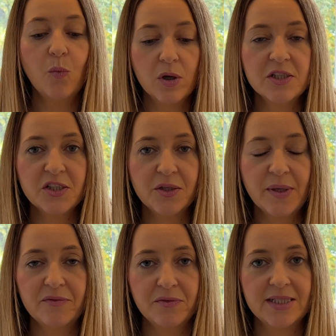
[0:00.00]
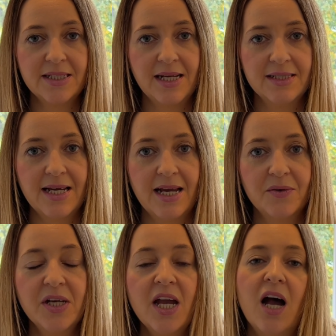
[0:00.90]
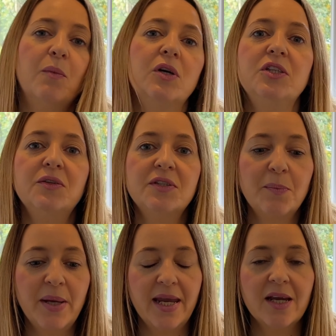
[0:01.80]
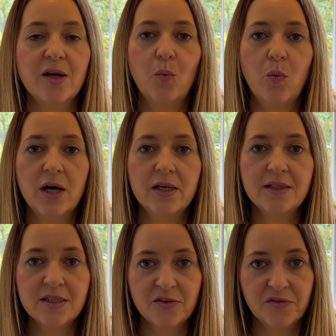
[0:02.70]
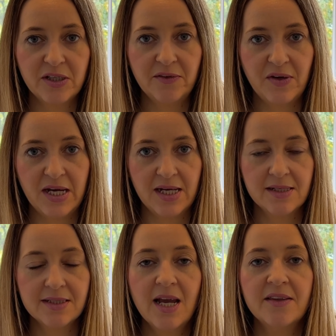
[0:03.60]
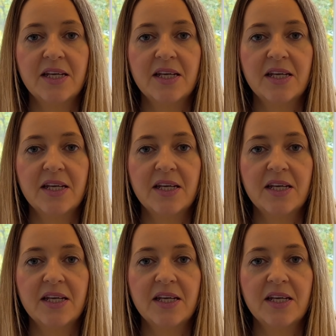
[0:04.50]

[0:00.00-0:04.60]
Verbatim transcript: Once you have written that down, I want you to pick one to three things